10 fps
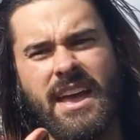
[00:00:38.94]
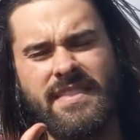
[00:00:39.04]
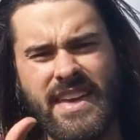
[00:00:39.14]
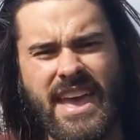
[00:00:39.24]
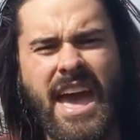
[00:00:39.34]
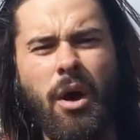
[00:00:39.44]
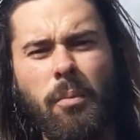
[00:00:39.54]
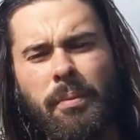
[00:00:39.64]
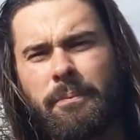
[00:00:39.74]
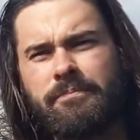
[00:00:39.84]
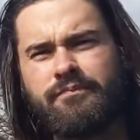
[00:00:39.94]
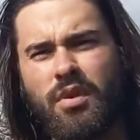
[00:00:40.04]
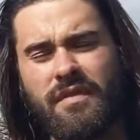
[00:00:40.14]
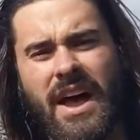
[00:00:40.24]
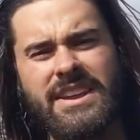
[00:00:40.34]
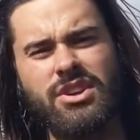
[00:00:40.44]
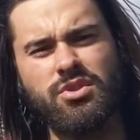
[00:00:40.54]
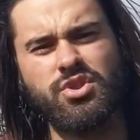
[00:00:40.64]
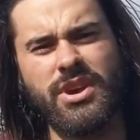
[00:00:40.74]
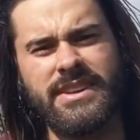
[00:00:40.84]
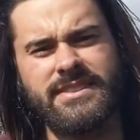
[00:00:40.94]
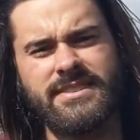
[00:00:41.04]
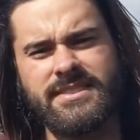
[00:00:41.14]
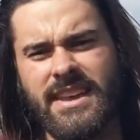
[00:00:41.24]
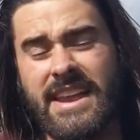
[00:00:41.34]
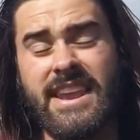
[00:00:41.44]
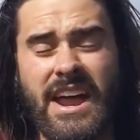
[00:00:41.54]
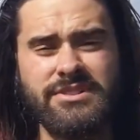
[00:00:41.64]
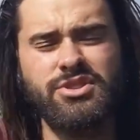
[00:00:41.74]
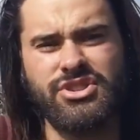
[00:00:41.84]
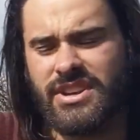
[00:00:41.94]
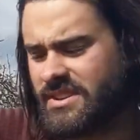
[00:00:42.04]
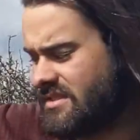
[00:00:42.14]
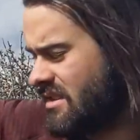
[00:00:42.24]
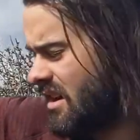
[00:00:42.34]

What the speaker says: they help provide nutrients and nitrogen